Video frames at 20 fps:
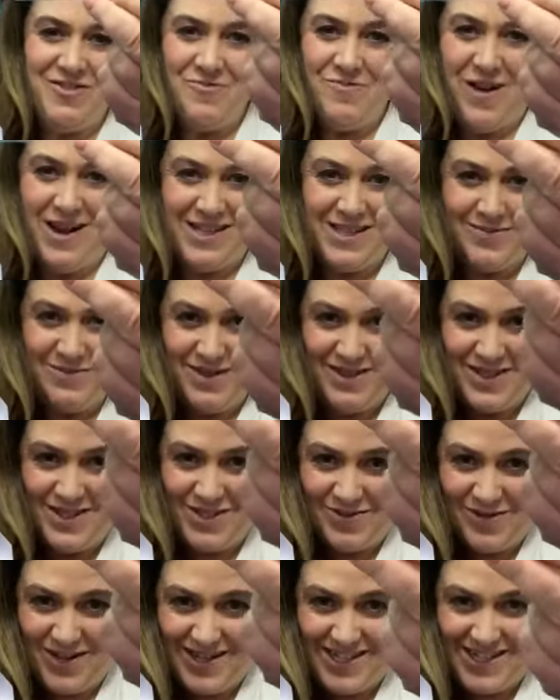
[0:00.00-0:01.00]
It reminds me of the
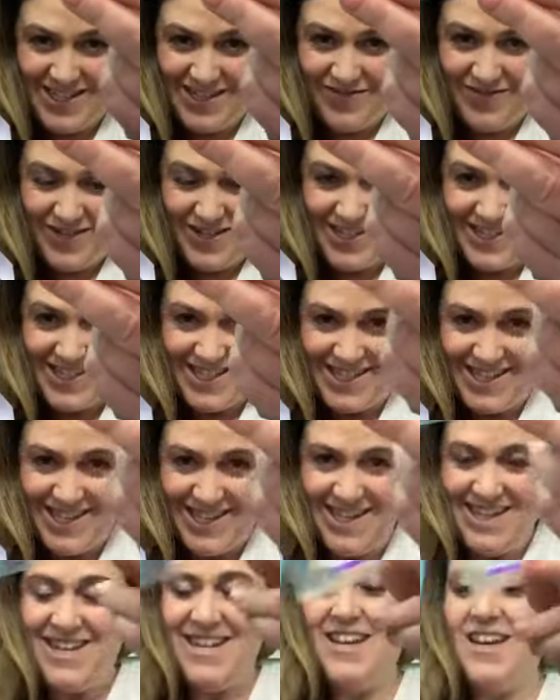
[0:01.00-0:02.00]
20s, if you can see
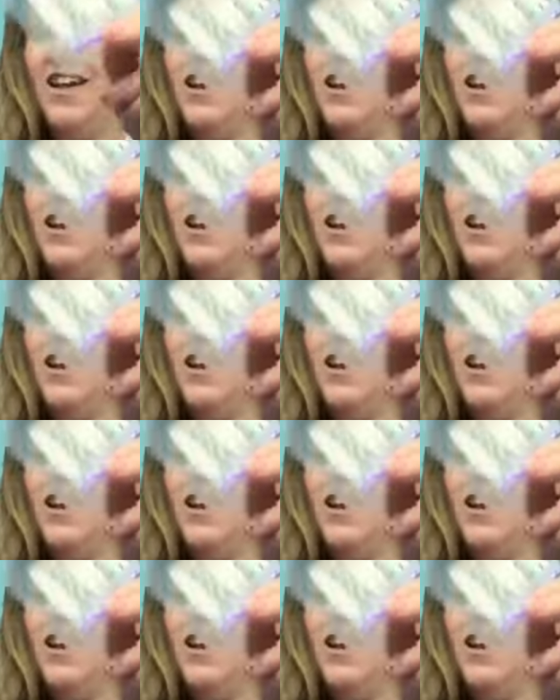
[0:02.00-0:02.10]
it.